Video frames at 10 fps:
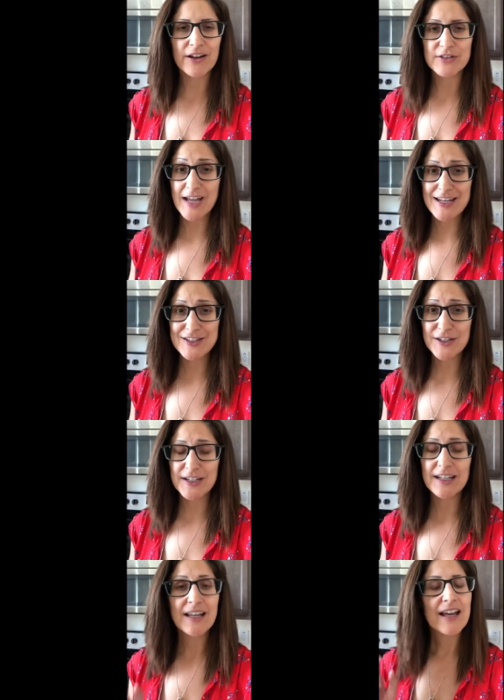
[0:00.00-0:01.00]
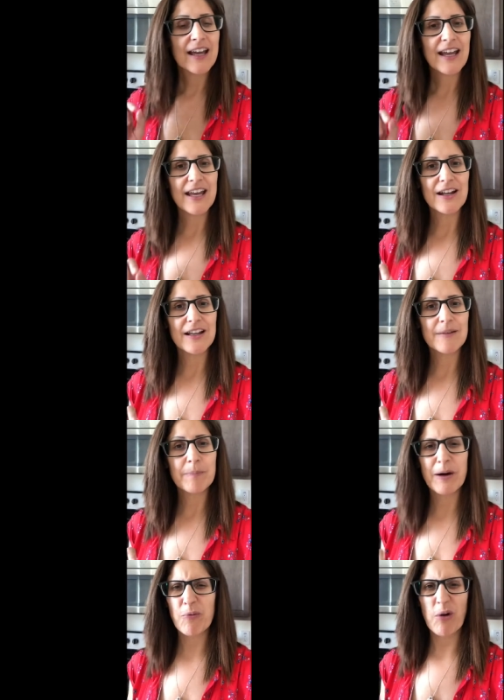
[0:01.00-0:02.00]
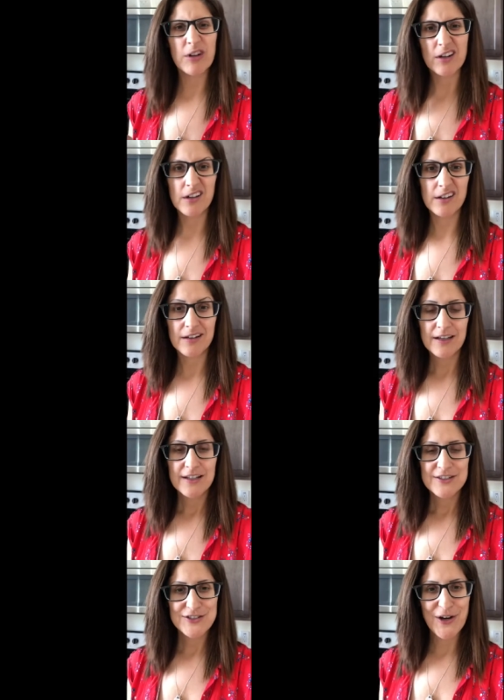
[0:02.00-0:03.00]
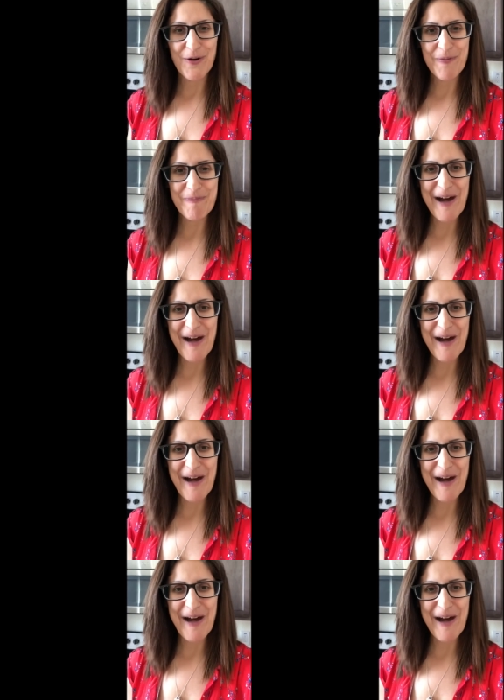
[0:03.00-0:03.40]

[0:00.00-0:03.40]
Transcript: It'll taste good and it, but won't look good. So